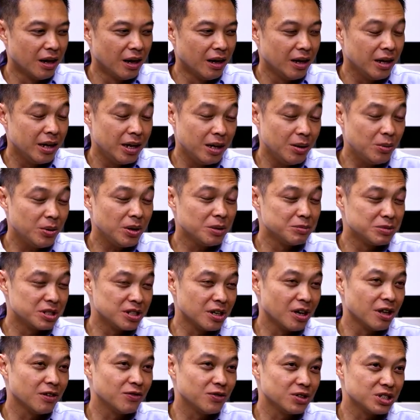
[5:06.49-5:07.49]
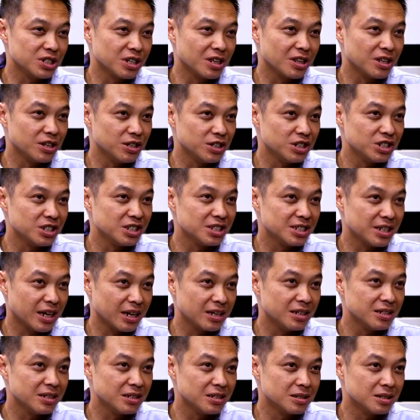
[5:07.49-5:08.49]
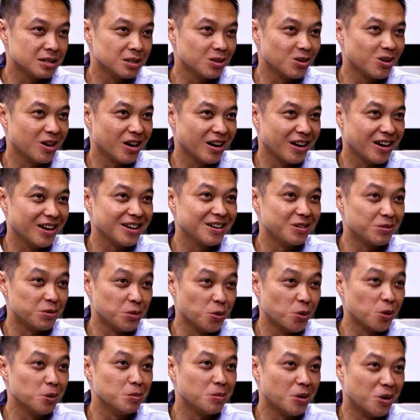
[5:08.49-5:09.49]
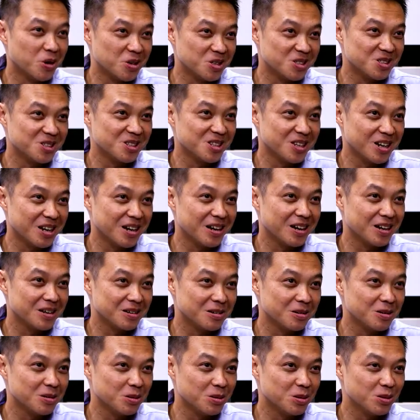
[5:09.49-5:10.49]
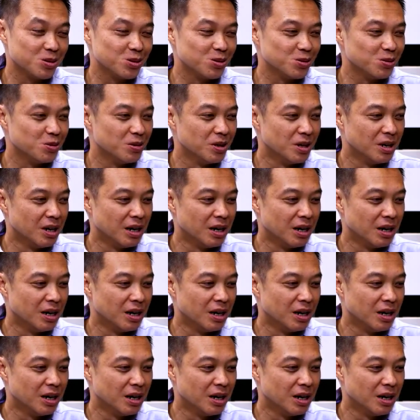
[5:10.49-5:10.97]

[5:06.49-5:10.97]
He himself was a clinician scientist, so I had a role model that I could look to.